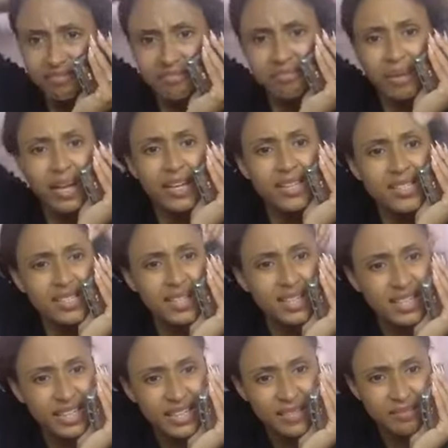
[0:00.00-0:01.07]
Make us
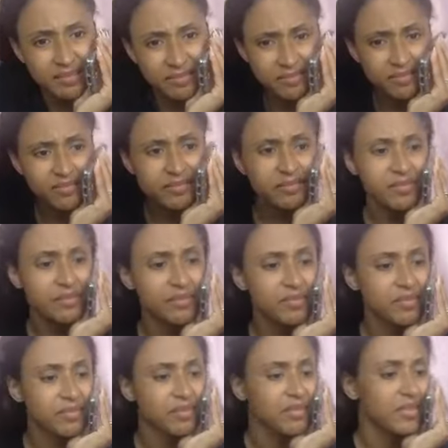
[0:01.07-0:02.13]
clean.
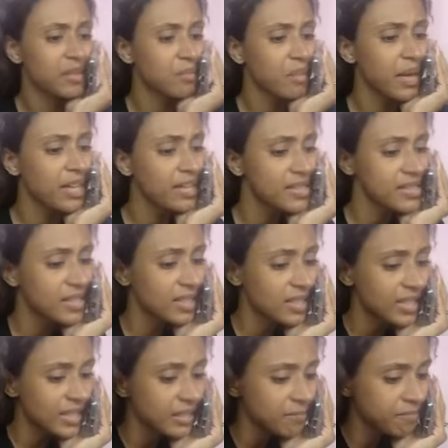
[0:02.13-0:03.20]
Make us
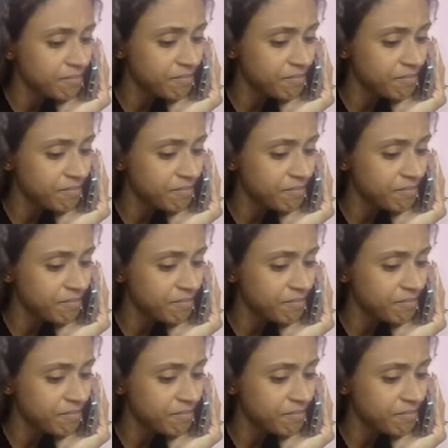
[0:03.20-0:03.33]
clean.